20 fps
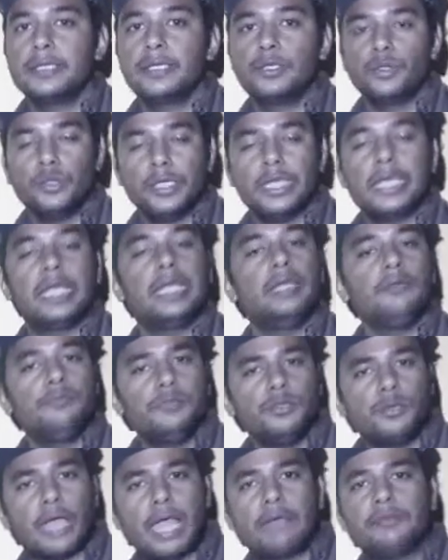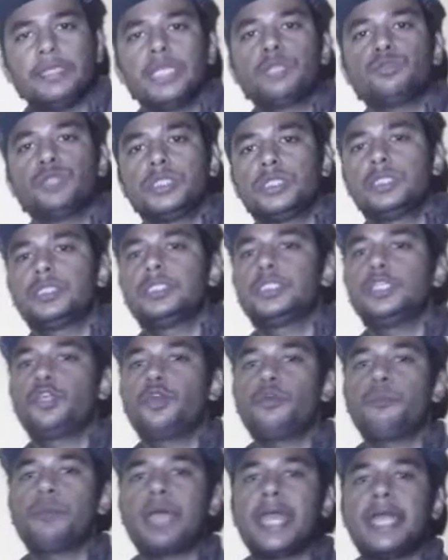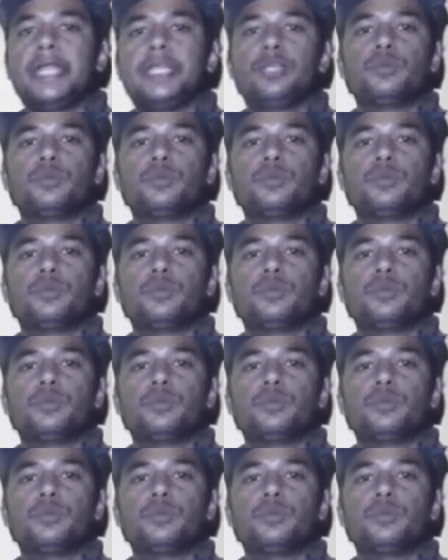Okay, if you have any questions in your mind,